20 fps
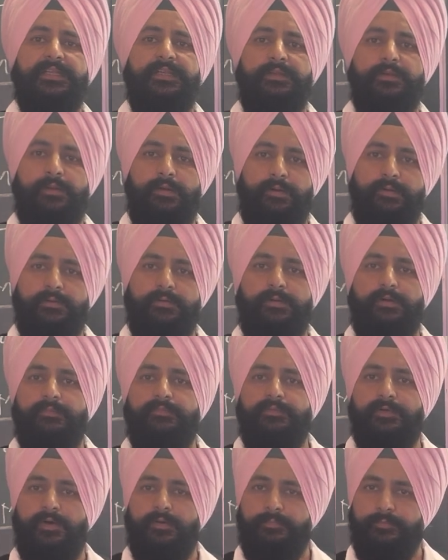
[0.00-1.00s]
a lot of
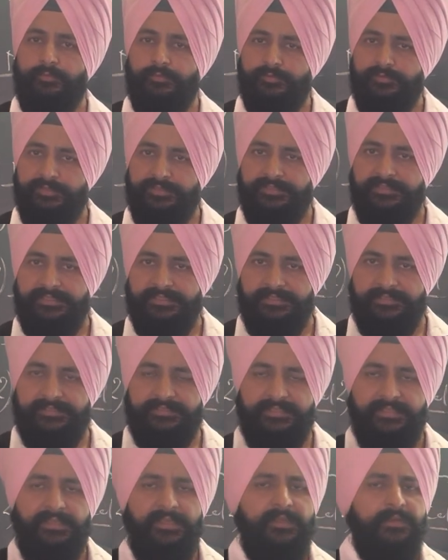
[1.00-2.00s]
opportunities,
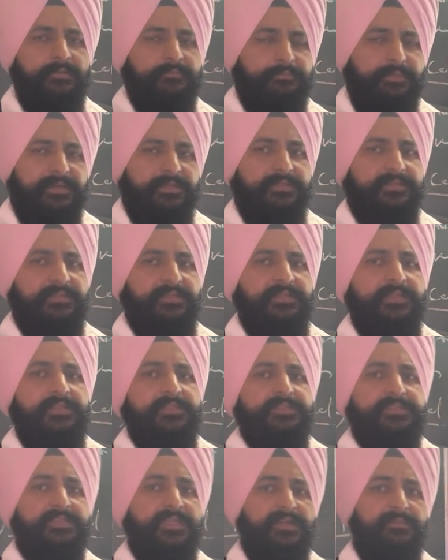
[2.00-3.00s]
but
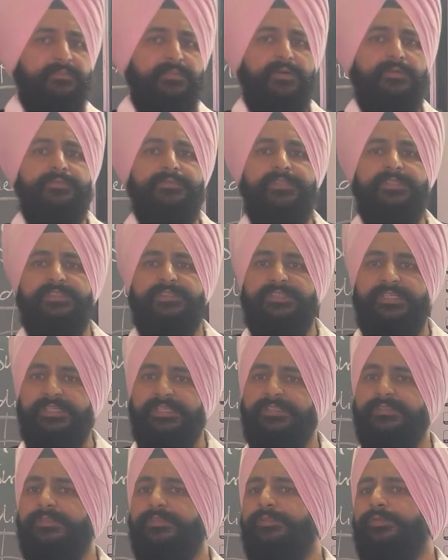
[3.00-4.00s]
some of the
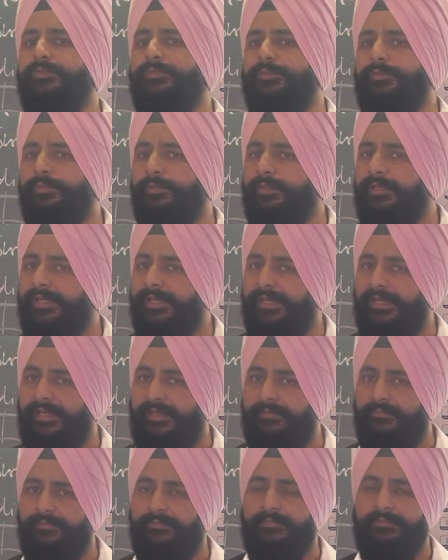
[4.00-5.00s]
things you should
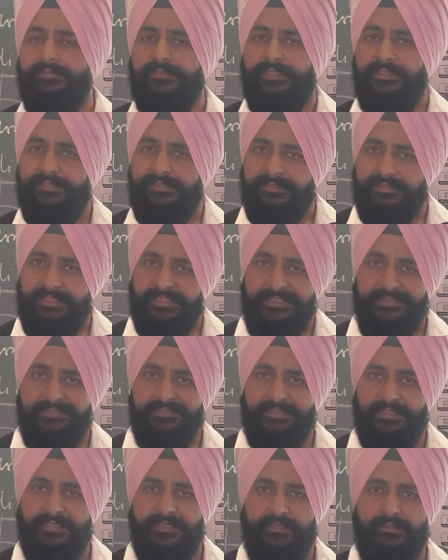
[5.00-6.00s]
have. The
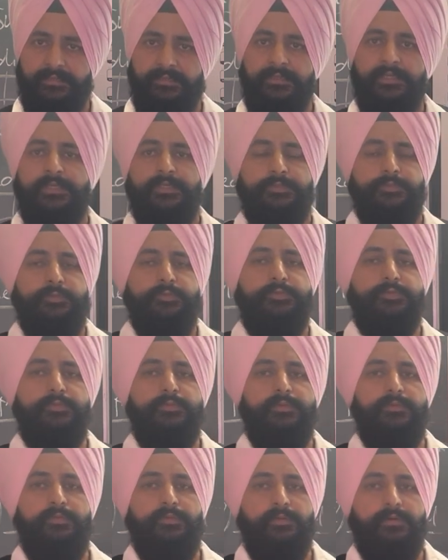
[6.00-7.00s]
things are, you
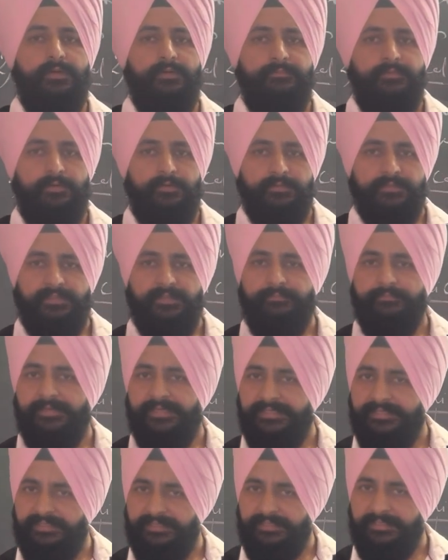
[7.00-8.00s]
should know about the
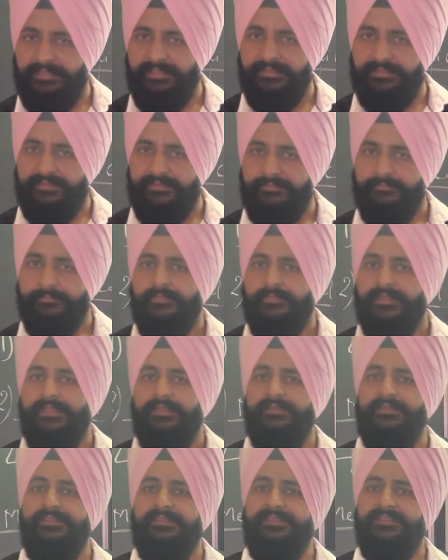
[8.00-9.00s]
medical
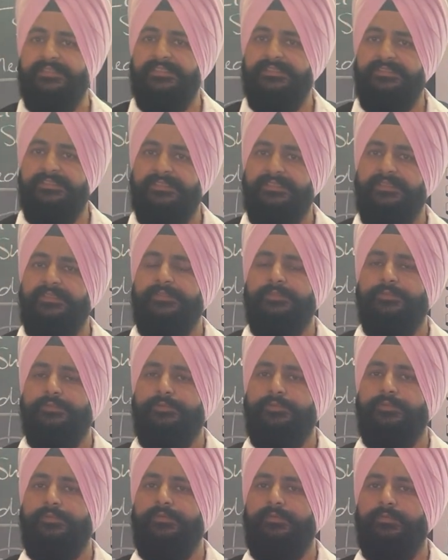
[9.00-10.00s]
literature, you
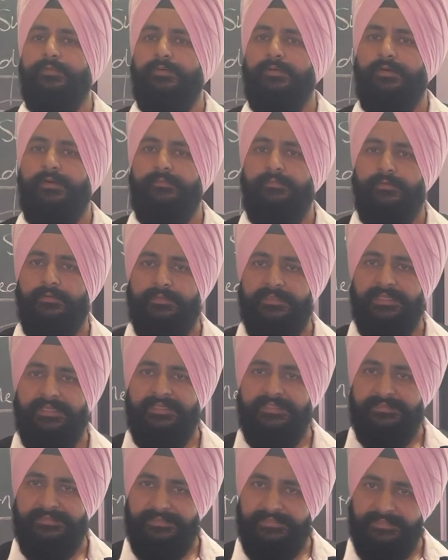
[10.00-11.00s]
should know about the
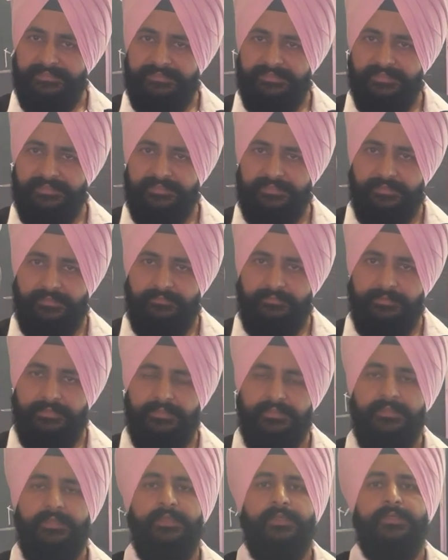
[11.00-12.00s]
literature
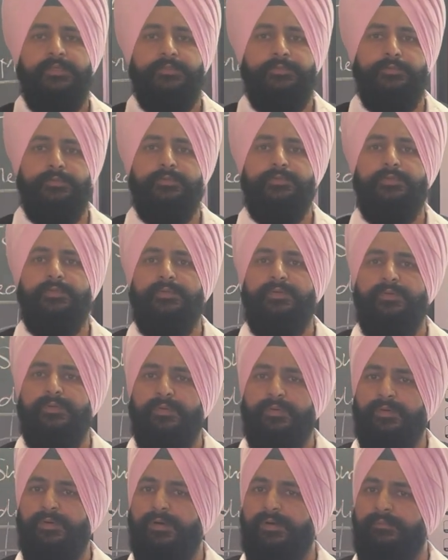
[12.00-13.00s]
survey, you should
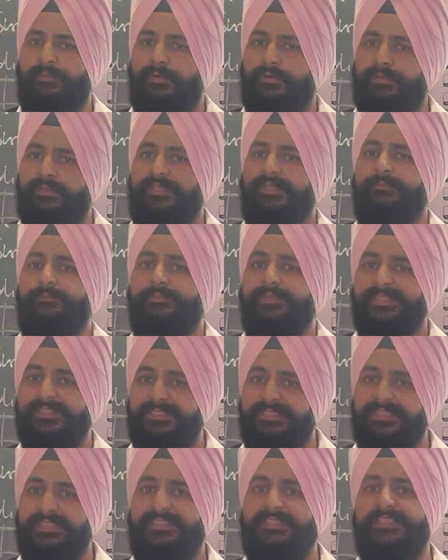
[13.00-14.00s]
know about the
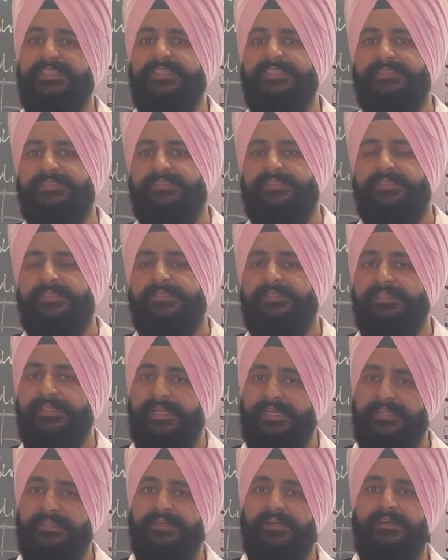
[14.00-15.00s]
basic things
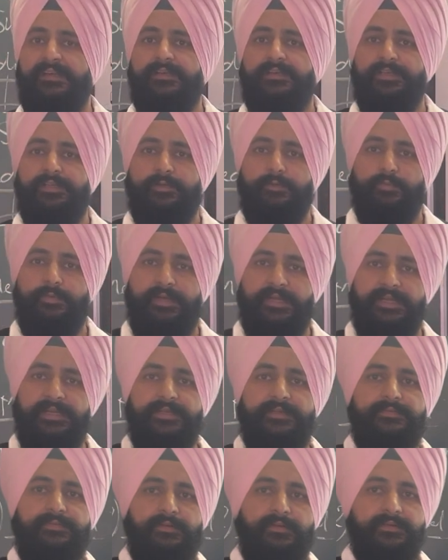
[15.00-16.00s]
that are
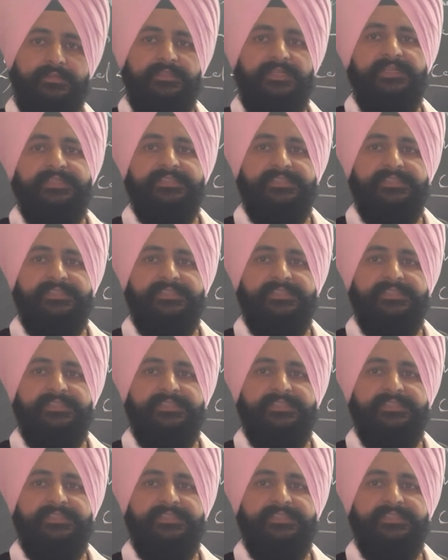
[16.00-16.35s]
required for the